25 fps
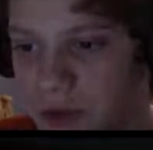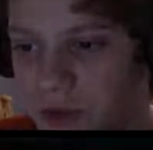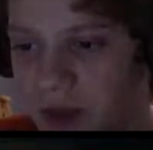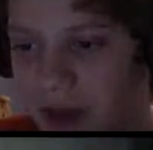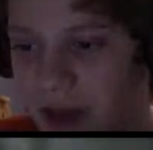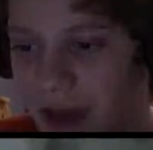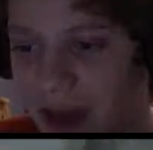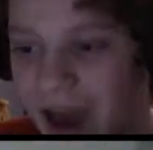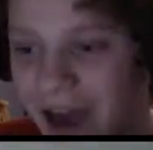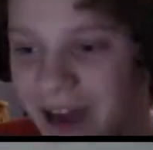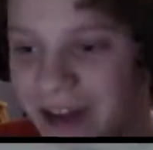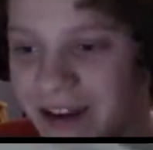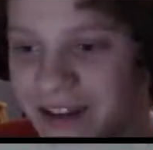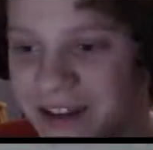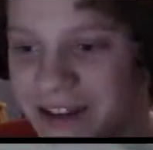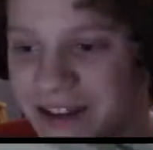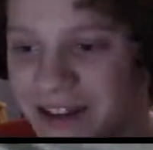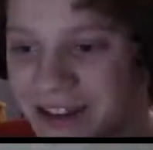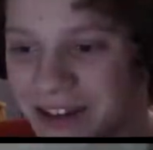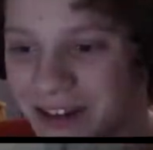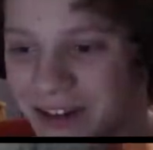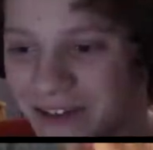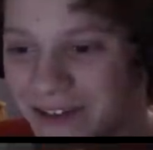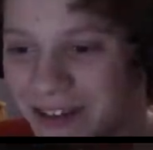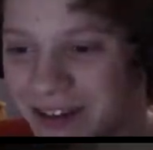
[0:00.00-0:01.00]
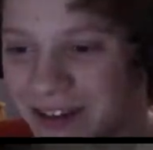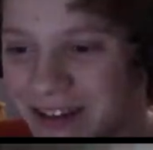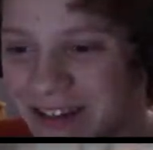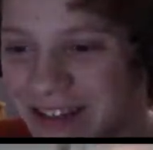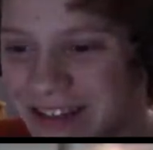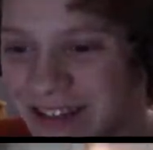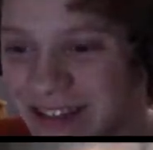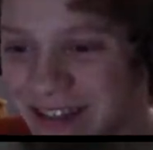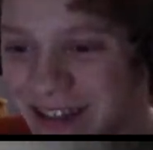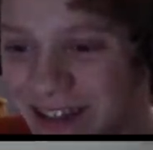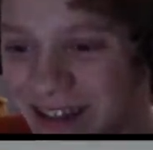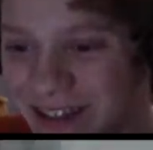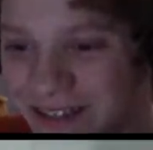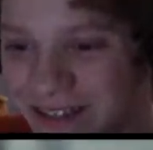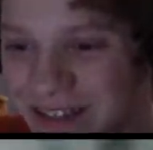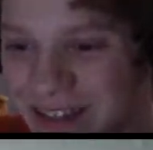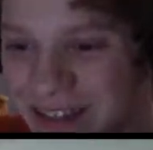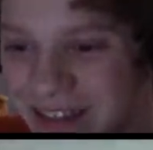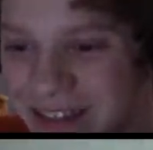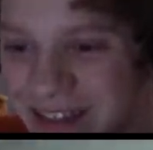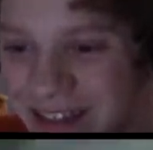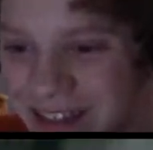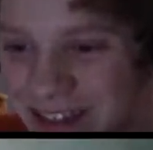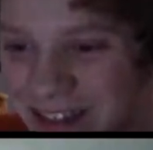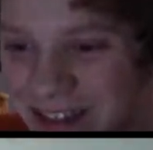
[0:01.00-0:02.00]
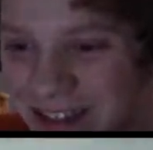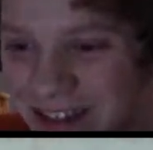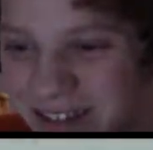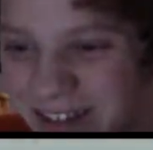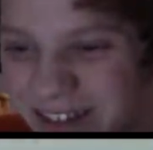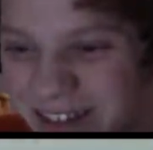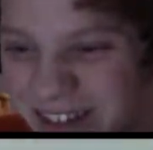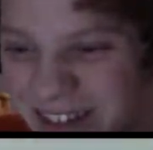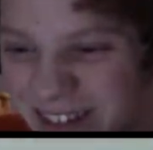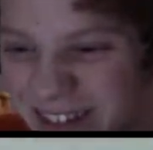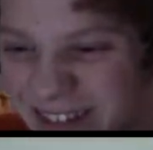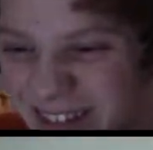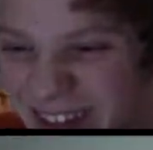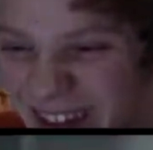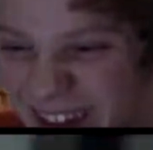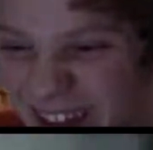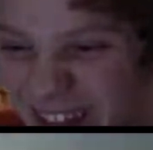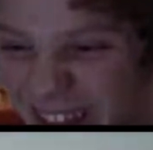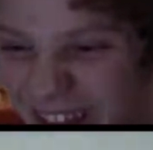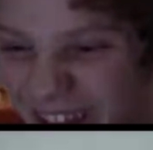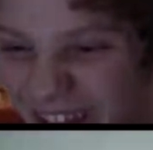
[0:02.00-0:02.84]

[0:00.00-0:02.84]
They added so much stuff. This is so good.